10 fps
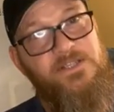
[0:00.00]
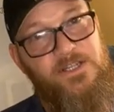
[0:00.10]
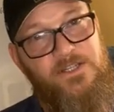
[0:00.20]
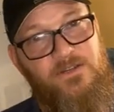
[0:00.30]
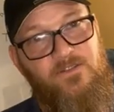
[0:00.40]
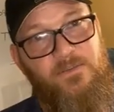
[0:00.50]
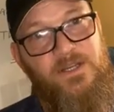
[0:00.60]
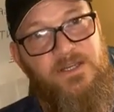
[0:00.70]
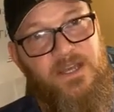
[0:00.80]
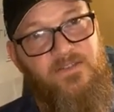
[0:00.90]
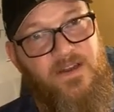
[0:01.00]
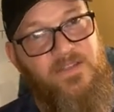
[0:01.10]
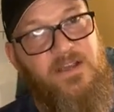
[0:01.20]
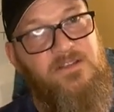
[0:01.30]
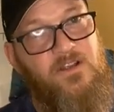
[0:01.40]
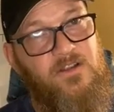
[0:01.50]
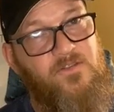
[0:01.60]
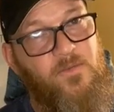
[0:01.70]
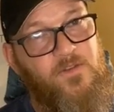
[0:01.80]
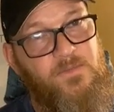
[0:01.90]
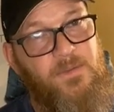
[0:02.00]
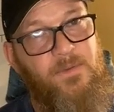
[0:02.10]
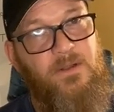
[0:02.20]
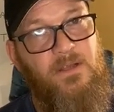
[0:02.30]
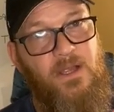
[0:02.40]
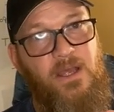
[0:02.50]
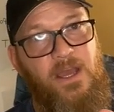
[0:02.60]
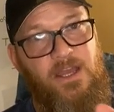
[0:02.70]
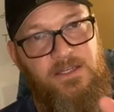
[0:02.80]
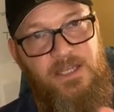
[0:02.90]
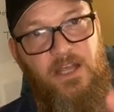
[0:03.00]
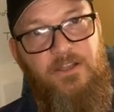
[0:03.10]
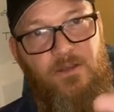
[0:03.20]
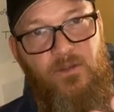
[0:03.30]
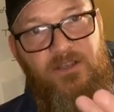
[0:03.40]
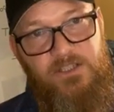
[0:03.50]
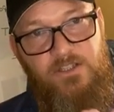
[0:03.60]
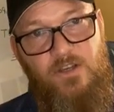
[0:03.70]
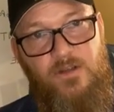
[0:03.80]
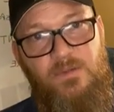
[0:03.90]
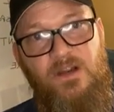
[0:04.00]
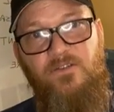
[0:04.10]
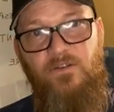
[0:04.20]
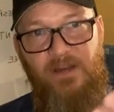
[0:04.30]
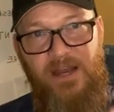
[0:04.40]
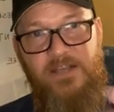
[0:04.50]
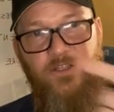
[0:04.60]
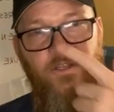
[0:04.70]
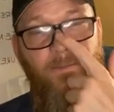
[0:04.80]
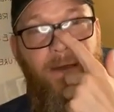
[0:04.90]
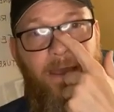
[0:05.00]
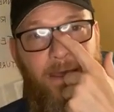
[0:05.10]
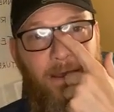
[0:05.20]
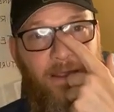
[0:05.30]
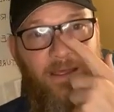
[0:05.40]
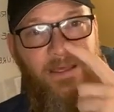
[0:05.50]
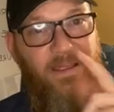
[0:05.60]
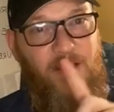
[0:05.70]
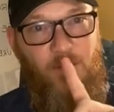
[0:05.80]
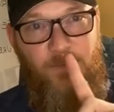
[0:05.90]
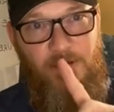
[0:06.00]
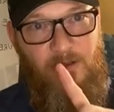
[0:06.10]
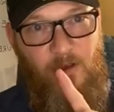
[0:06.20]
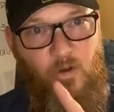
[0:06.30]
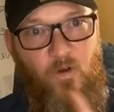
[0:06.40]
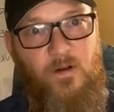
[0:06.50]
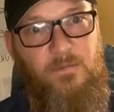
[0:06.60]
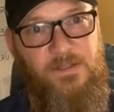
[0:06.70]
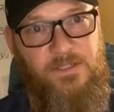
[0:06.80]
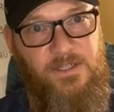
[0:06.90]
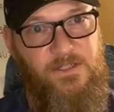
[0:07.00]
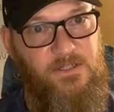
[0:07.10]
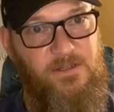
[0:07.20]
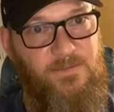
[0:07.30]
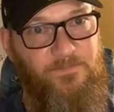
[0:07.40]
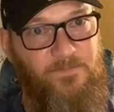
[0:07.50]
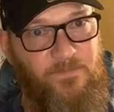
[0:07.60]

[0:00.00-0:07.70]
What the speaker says: decision for me to take $5,000 from those people and tell you this is a good microphone and ask you to buy it. That would be a horrible decision.